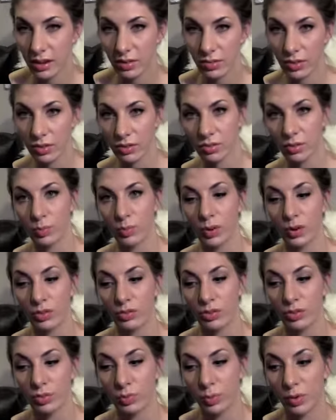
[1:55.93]
and I've also
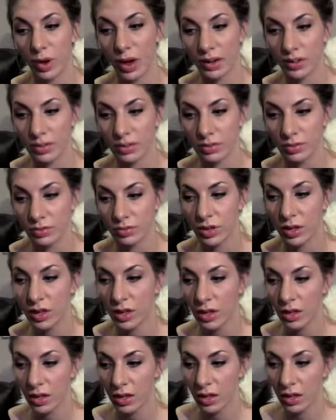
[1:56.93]
purchased Proactiv
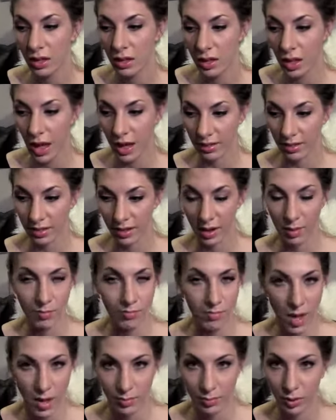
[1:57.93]
as like a
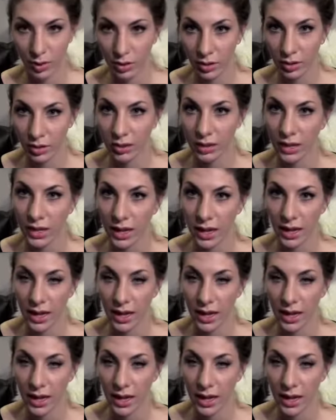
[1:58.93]
member.